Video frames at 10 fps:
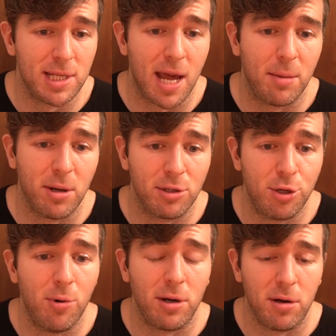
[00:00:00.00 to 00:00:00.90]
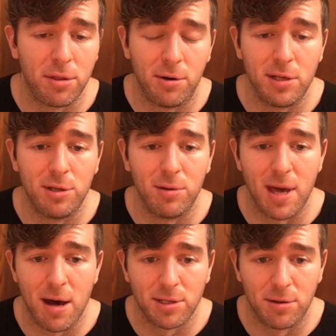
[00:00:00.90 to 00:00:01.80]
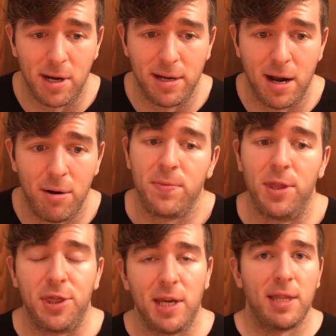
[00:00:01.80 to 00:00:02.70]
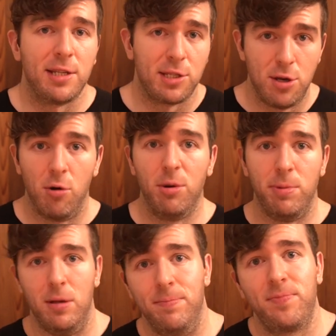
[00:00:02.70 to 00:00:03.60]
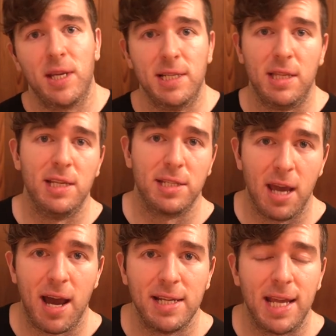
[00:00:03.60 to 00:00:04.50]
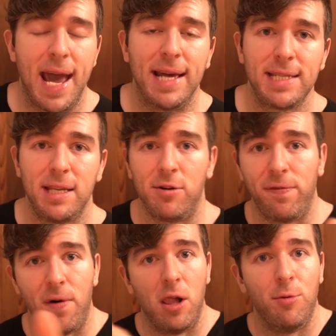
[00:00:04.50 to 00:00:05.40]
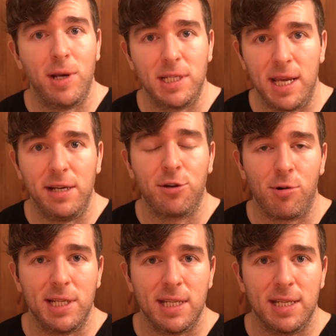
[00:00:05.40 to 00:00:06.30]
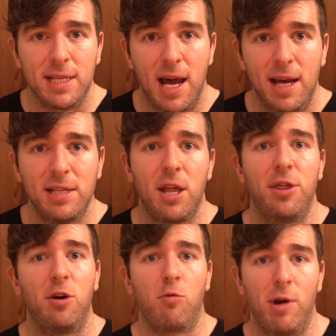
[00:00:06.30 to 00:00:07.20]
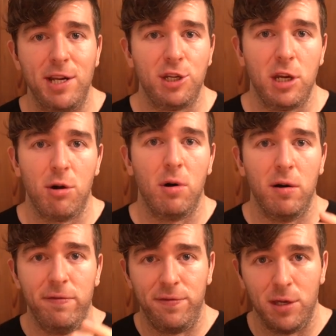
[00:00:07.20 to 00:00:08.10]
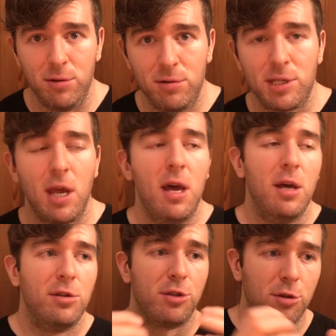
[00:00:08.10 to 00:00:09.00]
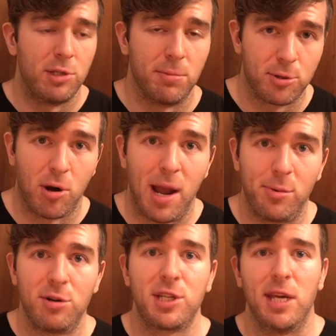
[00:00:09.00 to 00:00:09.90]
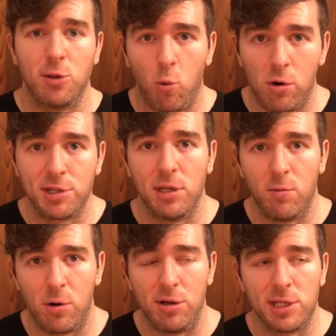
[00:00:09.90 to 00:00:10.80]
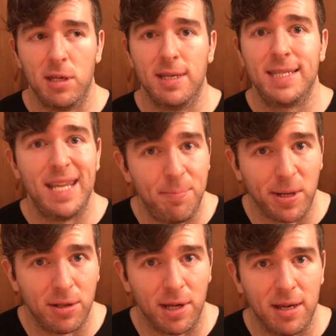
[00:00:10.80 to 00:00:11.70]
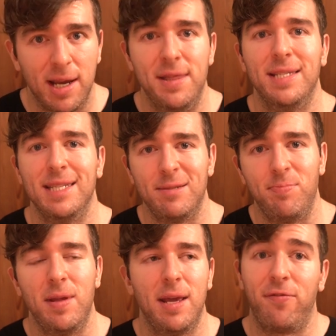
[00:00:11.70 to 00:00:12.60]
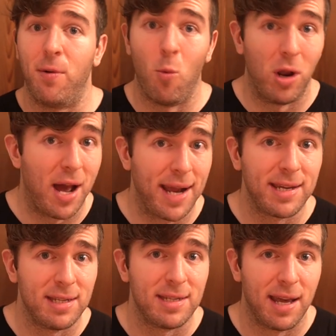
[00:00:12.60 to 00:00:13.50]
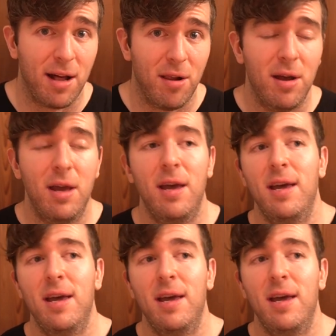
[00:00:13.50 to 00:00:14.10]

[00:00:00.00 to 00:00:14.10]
he's at about 232,000 right now. The thing that's notable is these guys, as their followings increase in size, the ratio of views to subscribers gets worse and worse typically. And this is from what I can tell,